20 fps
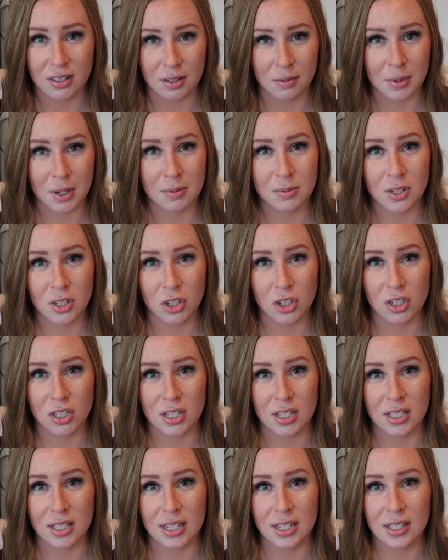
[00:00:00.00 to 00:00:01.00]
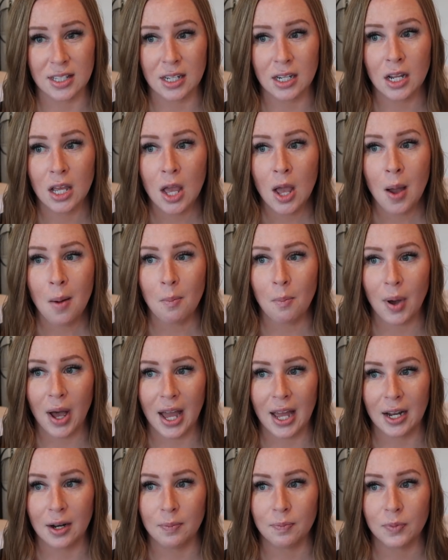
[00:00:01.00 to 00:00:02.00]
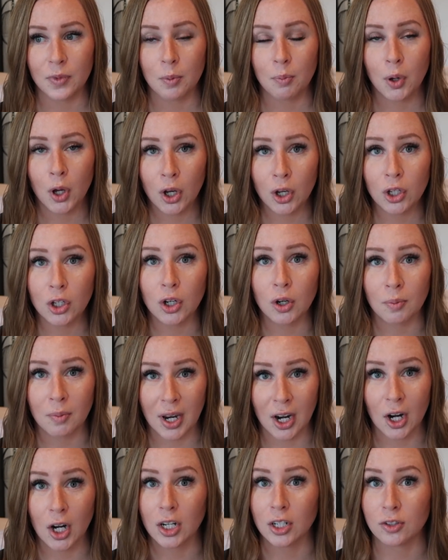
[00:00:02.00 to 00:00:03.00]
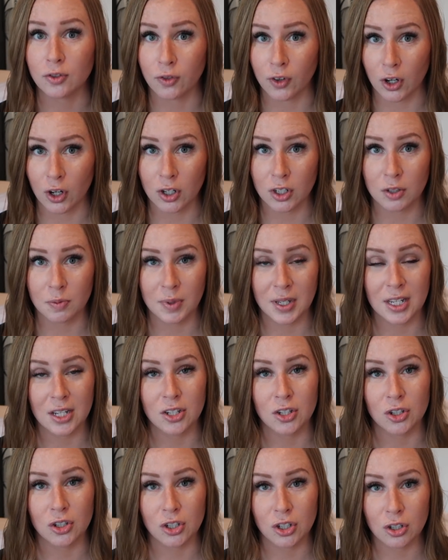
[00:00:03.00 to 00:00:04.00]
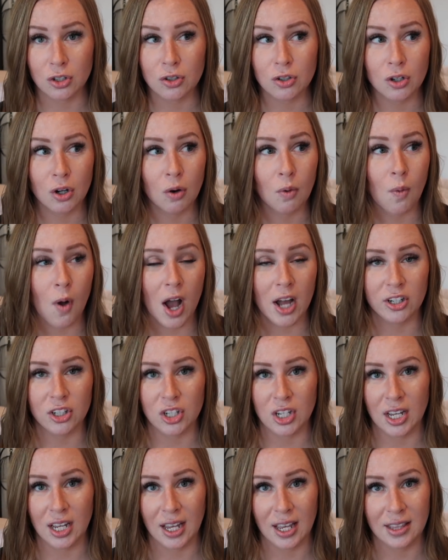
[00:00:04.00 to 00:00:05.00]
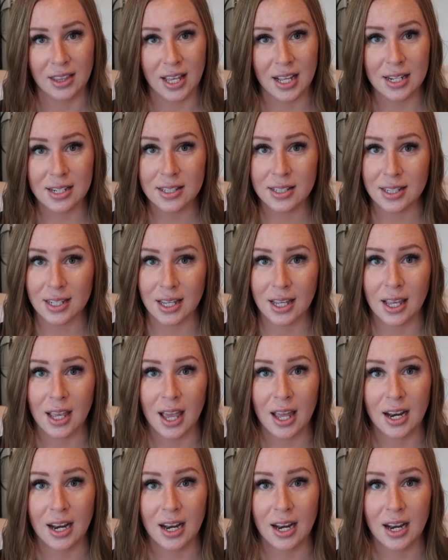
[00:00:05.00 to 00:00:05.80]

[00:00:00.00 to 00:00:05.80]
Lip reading: Sometimes it's just a season, but put your marriage first because your children are watching and they see,